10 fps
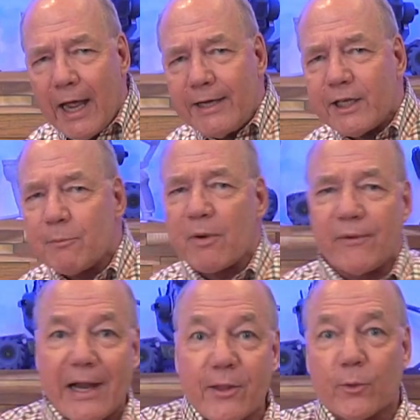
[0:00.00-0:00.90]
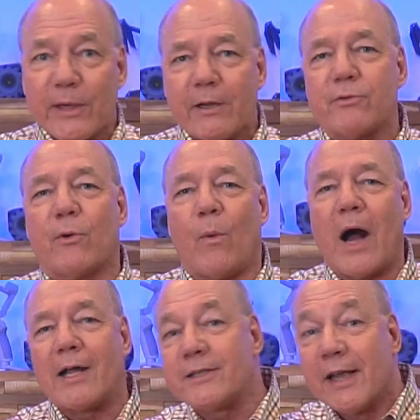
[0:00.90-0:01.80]
and can provide 300
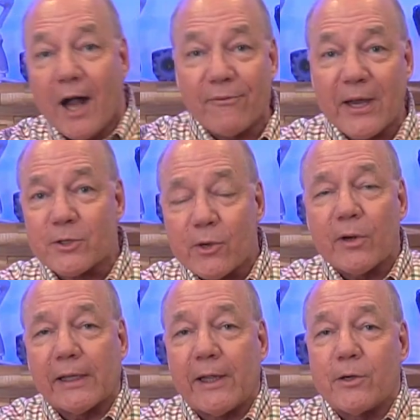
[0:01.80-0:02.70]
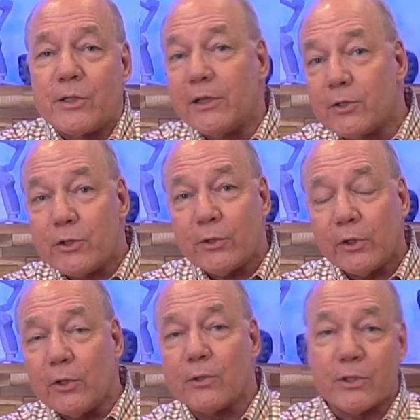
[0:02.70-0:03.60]
watts of external energy that you
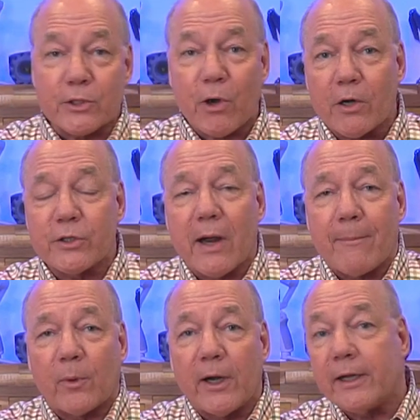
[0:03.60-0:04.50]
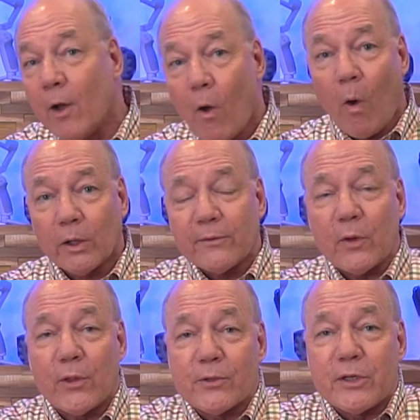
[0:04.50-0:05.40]
can use to charge and operate all of your
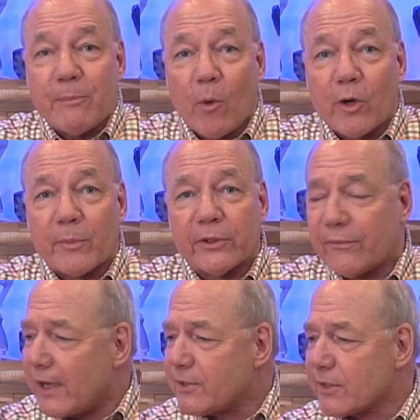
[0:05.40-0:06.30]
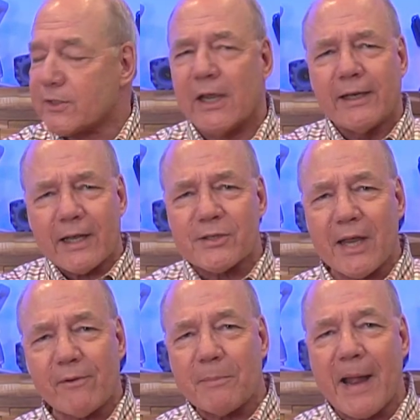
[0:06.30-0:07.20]
thirsty portable devices. Now,
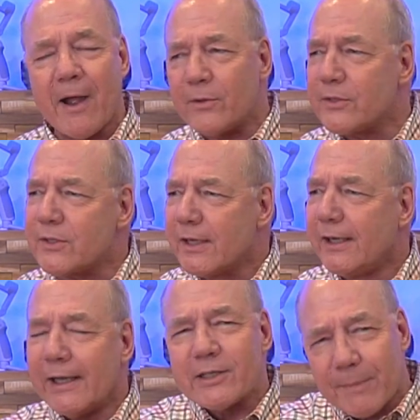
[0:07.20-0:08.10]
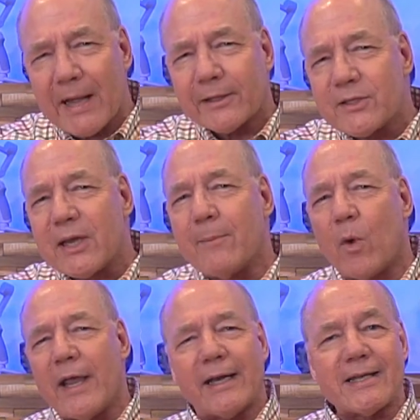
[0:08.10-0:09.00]
7 pounds is about the same
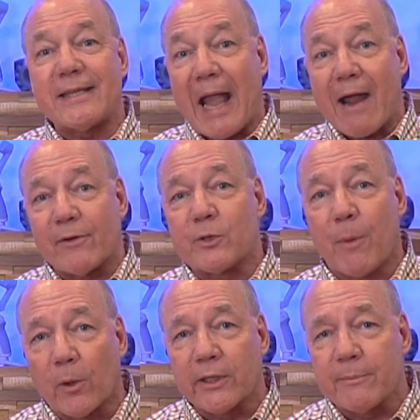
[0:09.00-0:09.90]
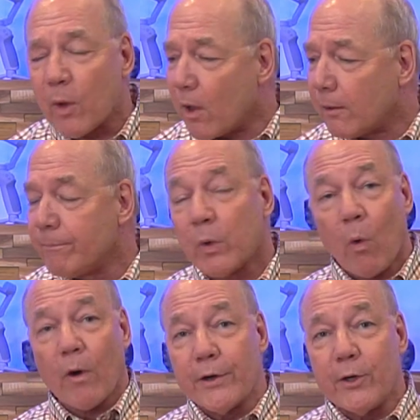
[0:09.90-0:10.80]
weight as the average bowling ball
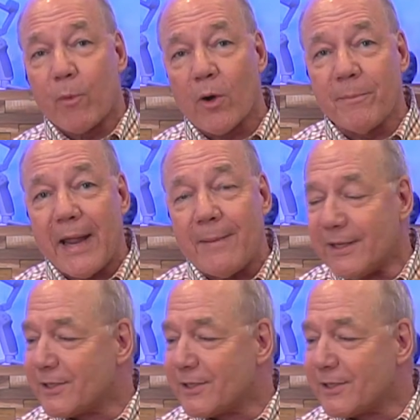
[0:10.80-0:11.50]
or a newborn baby,